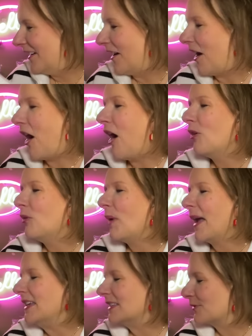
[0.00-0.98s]

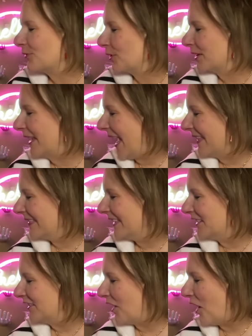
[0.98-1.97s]
Always forget
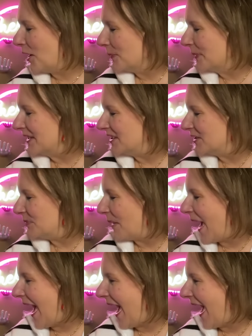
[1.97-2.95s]
the garbage
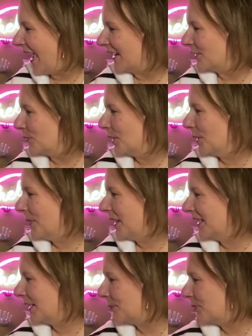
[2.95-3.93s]
bag. Where am I
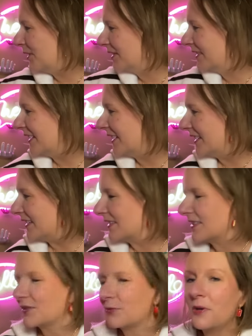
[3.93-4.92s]
going to put
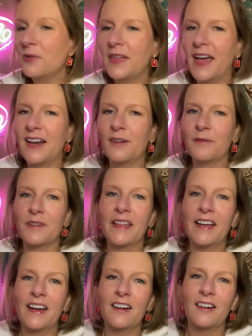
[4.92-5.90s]
this? Throw that over
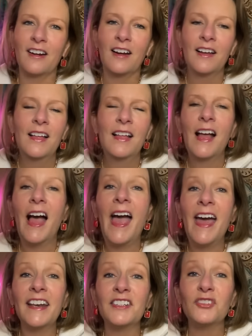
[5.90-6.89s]
there. I
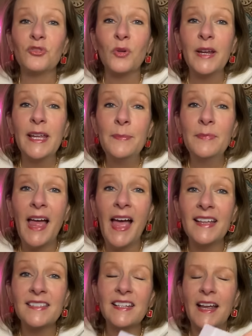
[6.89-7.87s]
had a dream
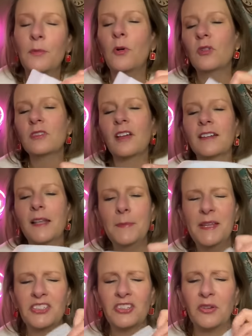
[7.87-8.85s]
last night. Well, hold on. Let
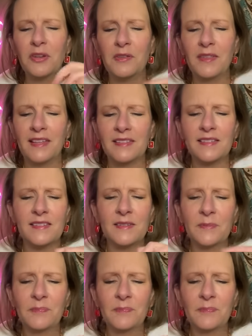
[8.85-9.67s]
me show you this.